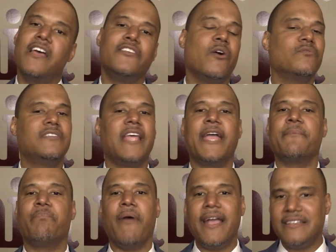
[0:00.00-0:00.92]
Don't
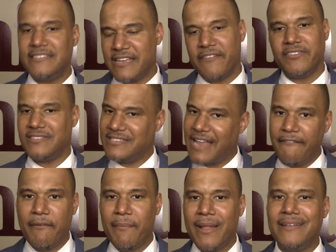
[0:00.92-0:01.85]
take breaks every
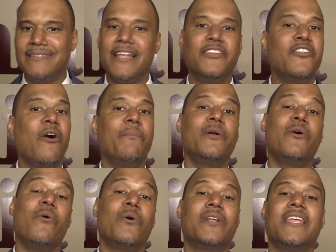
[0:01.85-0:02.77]
7 minutes. And don't be
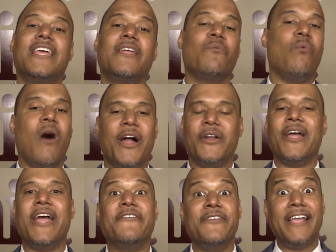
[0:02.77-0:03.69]
going to get
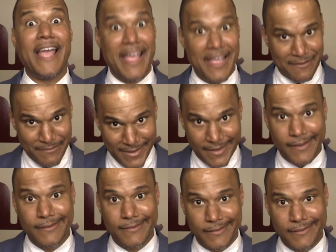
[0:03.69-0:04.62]
water every 8
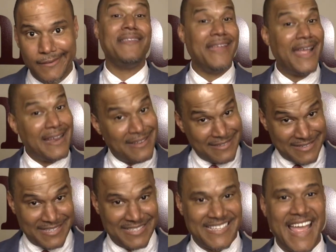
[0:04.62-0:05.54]
minutes. Needless
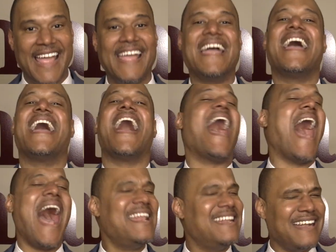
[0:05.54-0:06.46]
to say,
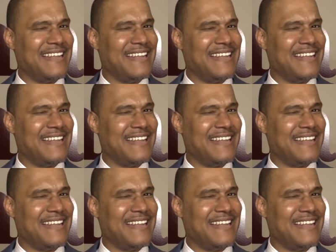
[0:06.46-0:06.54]
I did